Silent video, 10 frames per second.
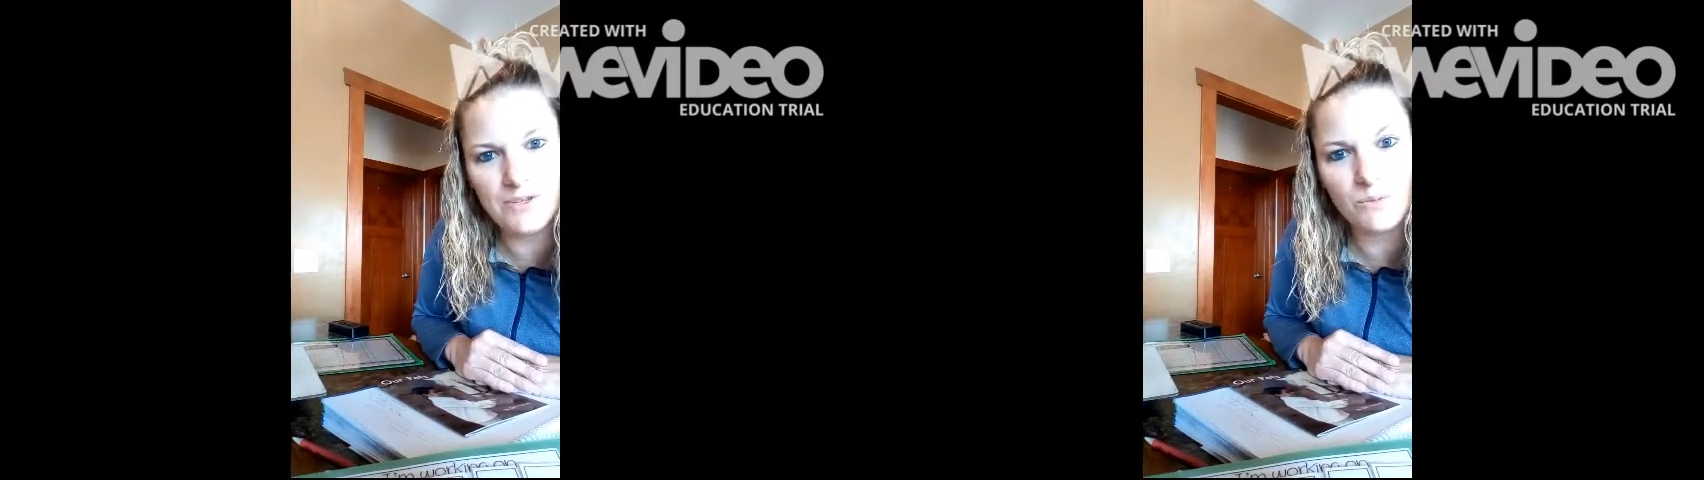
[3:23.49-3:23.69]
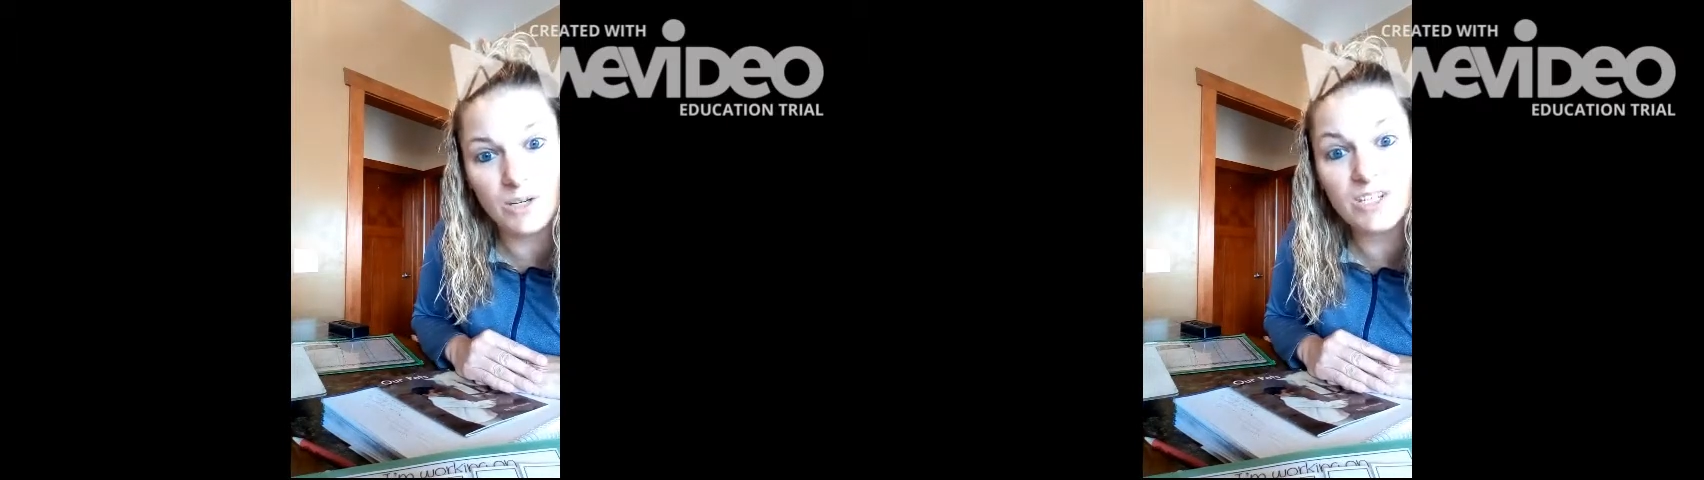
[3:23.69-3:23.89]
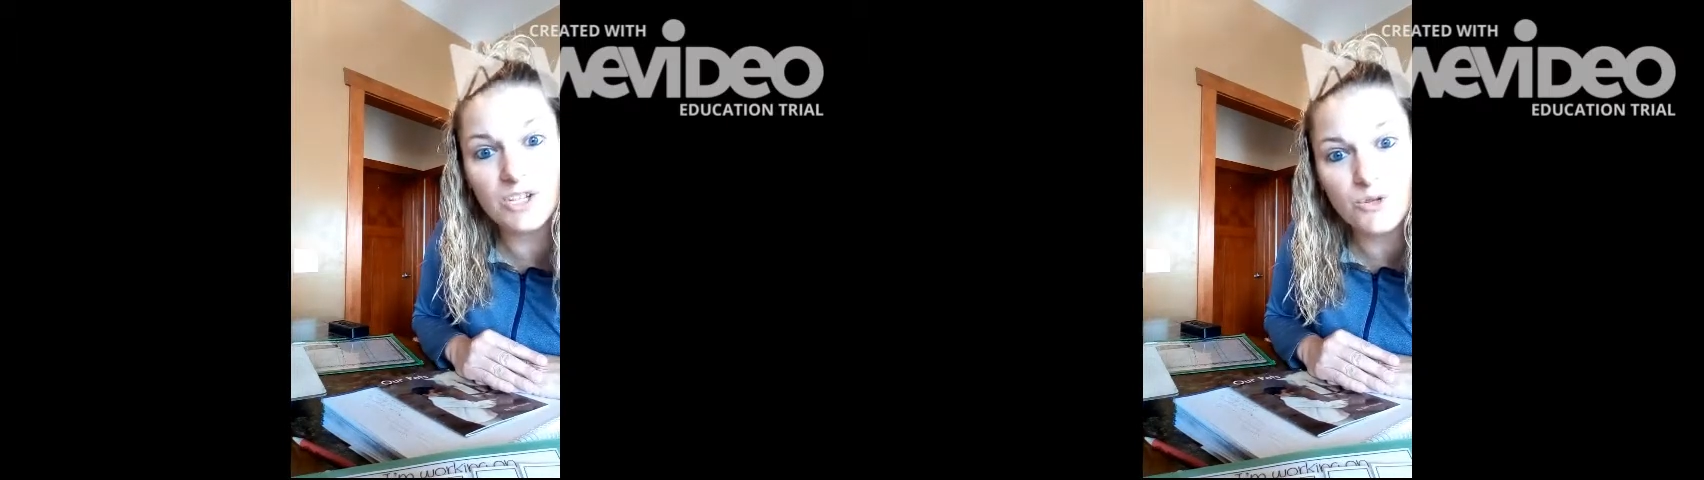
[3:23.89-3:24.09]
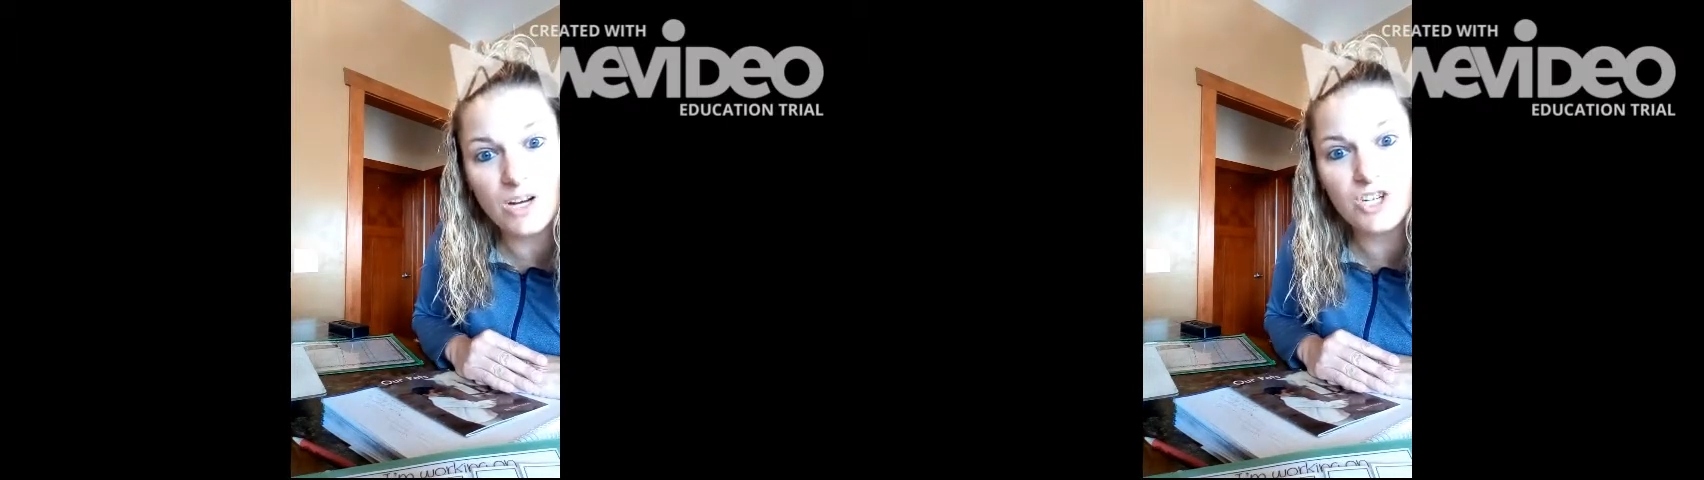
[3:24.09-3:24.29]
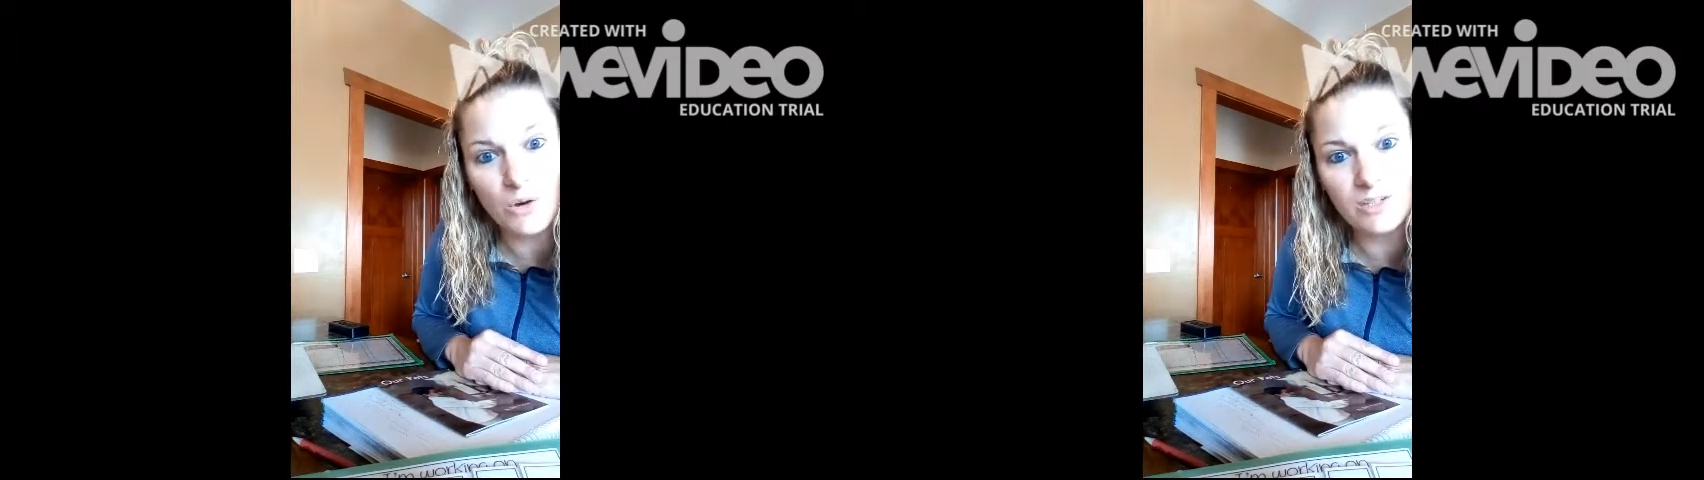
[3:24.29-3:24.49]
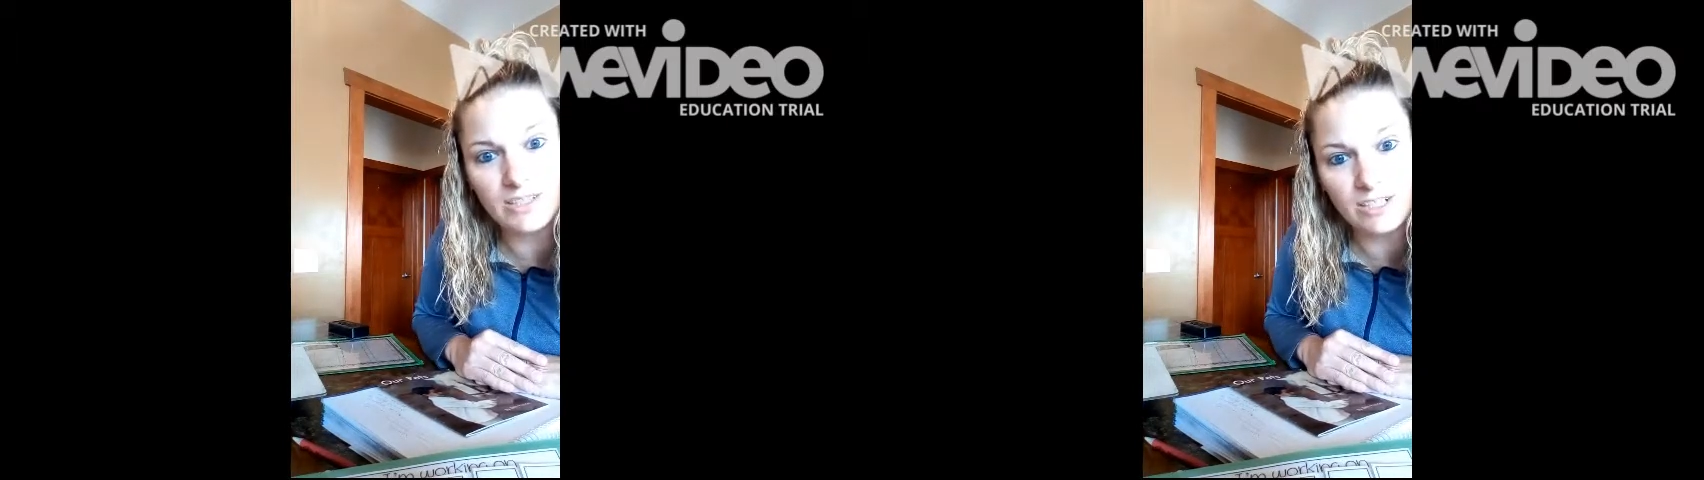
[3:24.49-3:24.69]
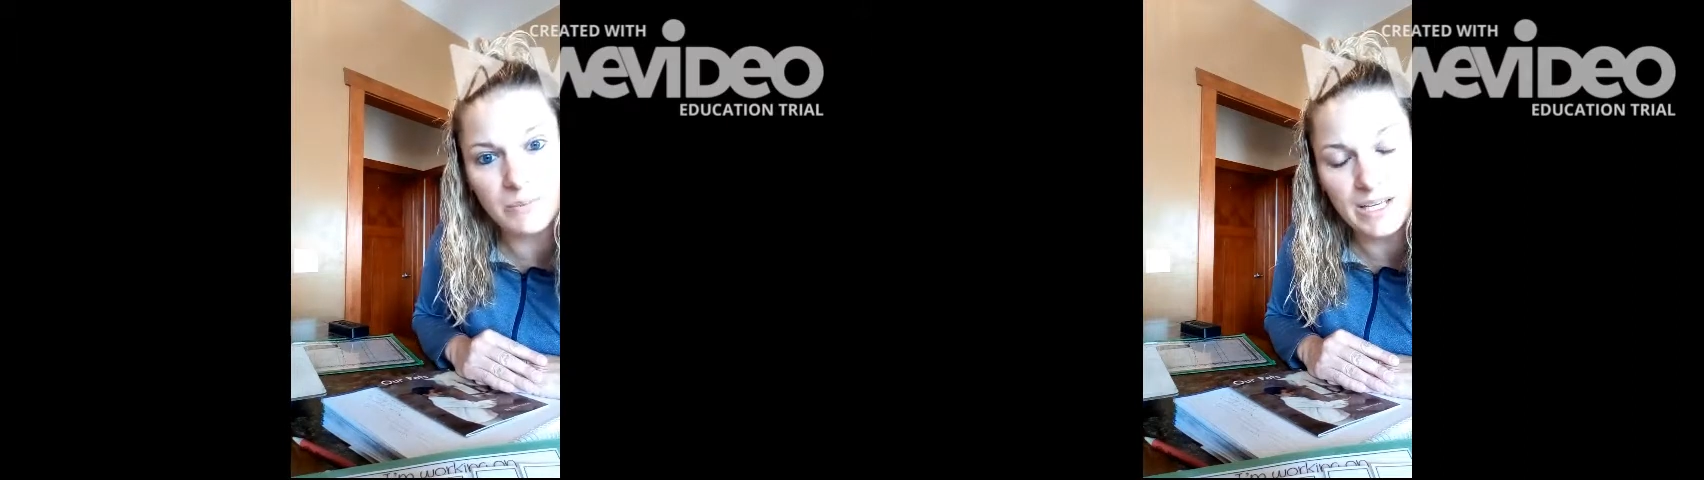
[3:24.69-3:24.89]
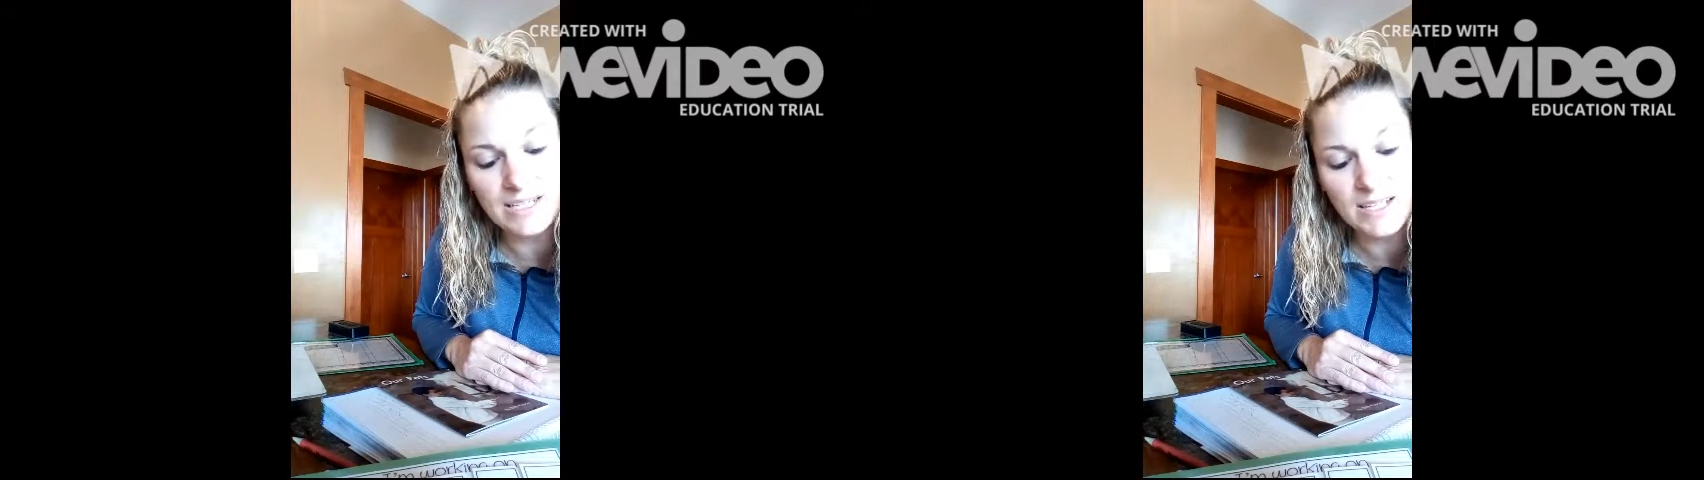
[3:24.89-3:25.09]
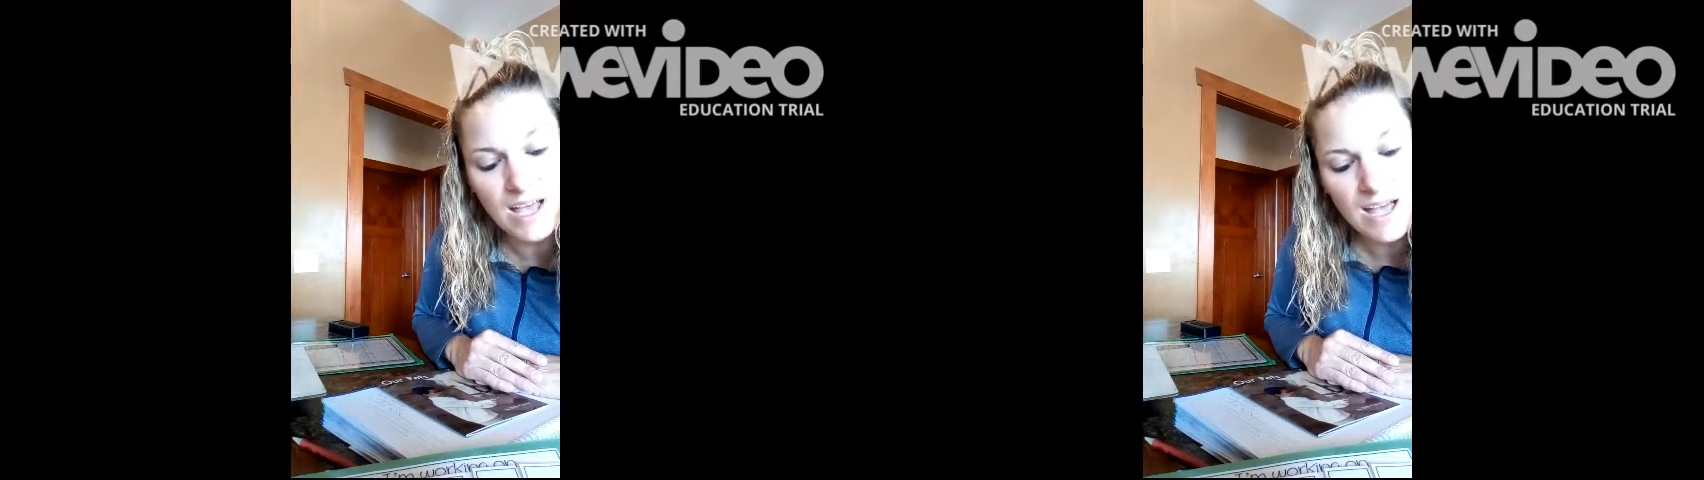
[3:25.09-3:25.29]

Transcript: to work to stretch out a little bit.